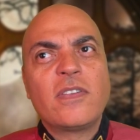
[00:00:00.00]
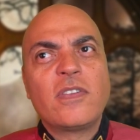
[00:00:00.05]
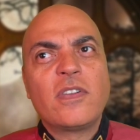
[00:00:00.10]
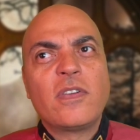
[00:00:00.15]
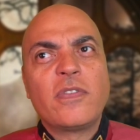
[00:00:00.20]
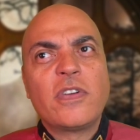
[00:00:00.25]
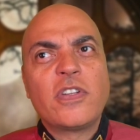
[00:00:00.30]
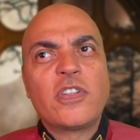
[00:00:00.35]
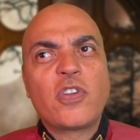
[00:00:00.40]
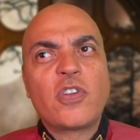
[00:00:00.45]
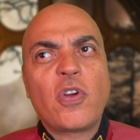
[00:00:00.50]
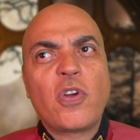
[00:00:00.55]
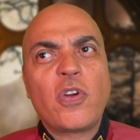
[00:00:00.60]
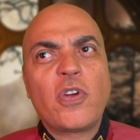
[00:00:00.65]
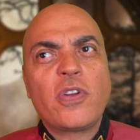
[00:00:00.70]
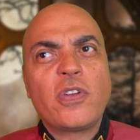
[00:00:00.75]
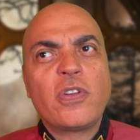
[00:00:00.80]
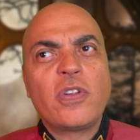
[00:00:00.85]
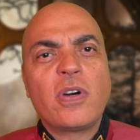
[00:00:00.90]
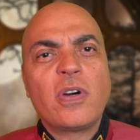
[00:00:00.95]
the
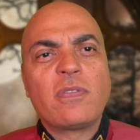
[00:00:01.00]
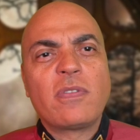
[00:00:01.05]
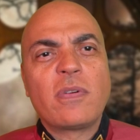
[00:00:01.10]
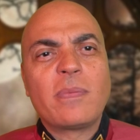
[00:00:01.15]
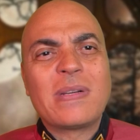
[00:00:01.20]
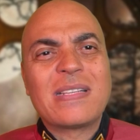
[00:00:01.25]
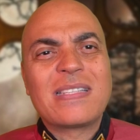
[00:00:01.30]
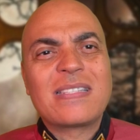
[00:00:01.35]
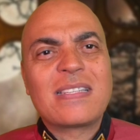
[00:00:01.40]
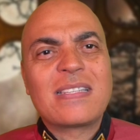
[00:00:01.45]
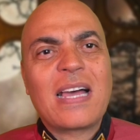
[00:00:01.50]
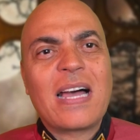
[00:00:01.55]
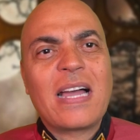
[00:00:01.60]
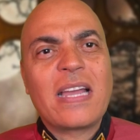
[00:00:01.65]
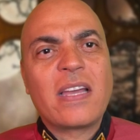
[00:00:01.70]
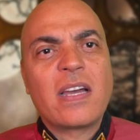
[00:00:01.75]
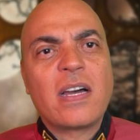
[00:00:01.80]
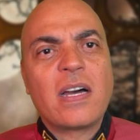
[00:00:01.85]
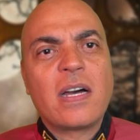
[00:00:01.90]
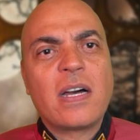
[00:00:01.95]
return of a
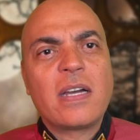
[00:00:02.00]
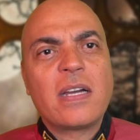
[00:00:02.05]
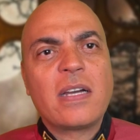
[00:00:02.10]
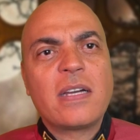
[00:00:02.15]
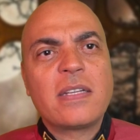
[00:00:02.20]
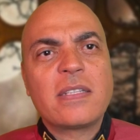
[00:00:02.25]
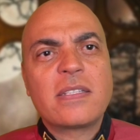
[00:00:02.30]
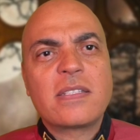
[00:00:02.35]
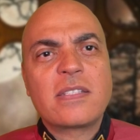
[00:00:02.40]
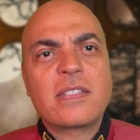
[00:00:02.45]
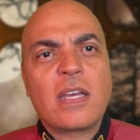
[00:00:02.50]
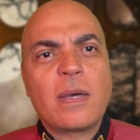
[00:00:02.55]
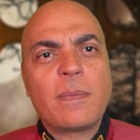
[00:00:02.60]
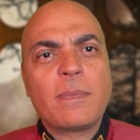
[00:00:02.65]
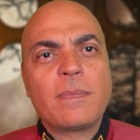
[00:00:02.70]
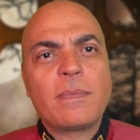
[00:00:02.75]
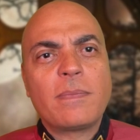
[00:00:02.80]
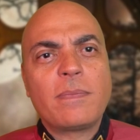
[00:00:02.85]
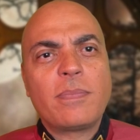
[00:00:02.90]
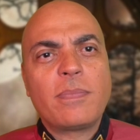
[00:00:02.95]
messiah at
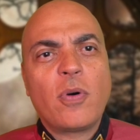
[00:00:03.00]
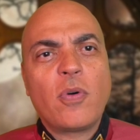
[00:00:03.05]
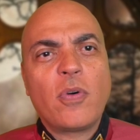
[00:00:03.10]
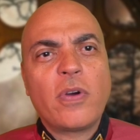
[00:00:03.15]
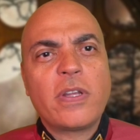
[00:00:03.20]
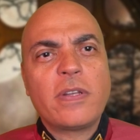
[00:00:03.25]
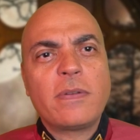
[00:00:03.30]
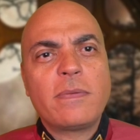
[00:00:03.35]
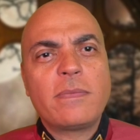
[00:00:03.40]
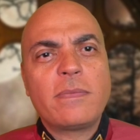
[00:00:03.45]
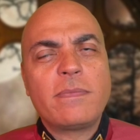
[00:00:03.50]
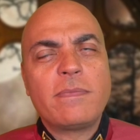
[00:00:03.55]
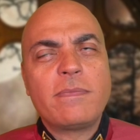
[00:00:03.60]
some point,